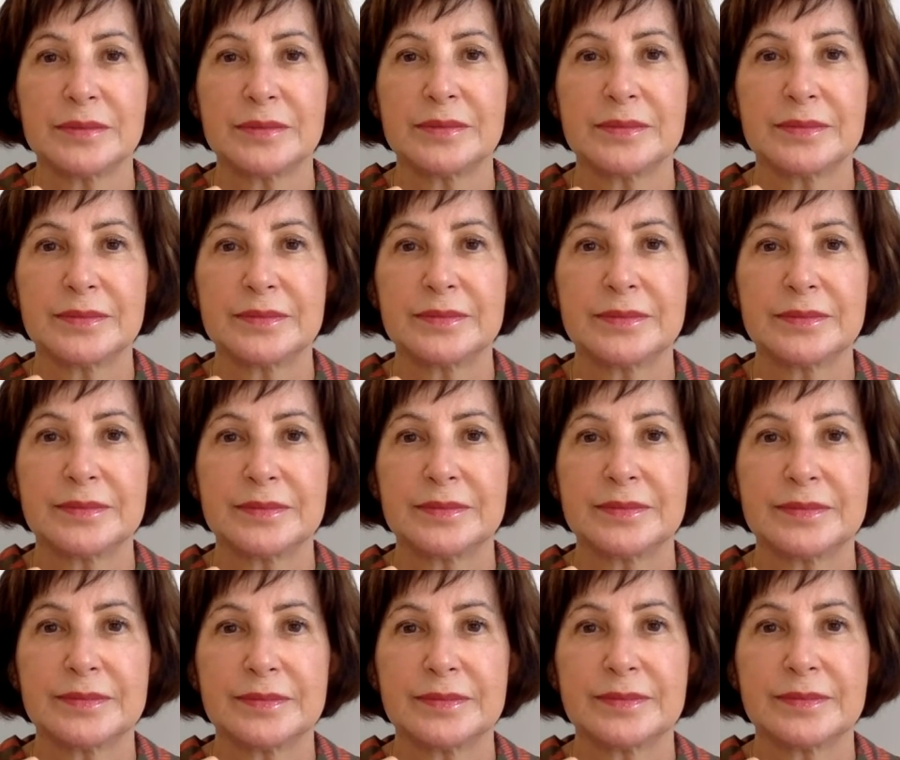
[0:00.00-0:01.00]

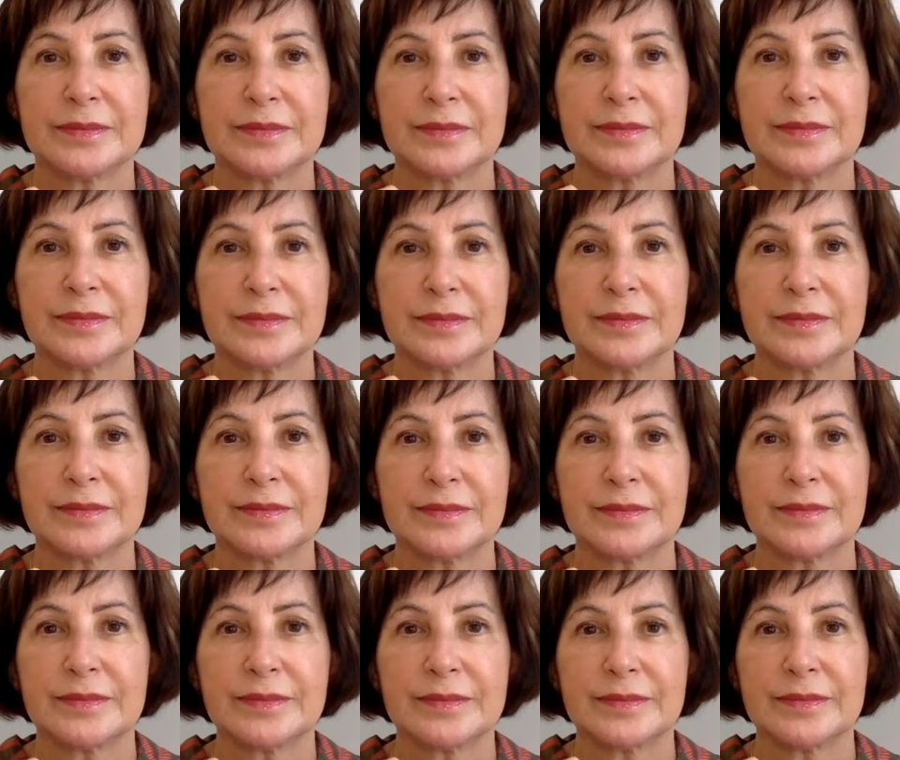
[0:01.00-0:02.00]

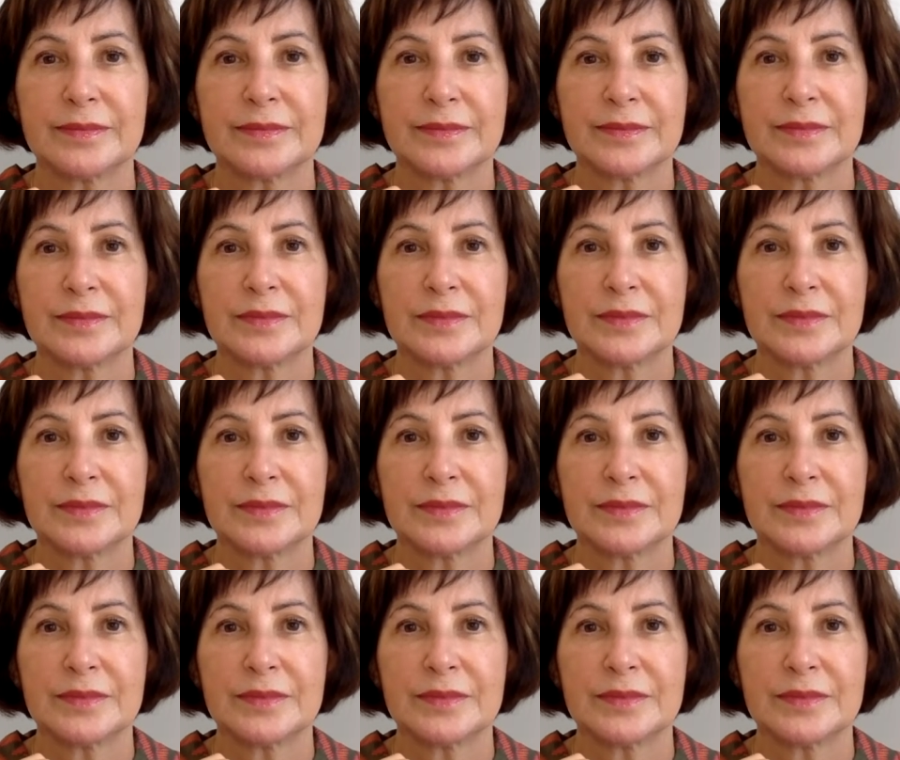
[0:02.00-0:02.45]
(no one is talking)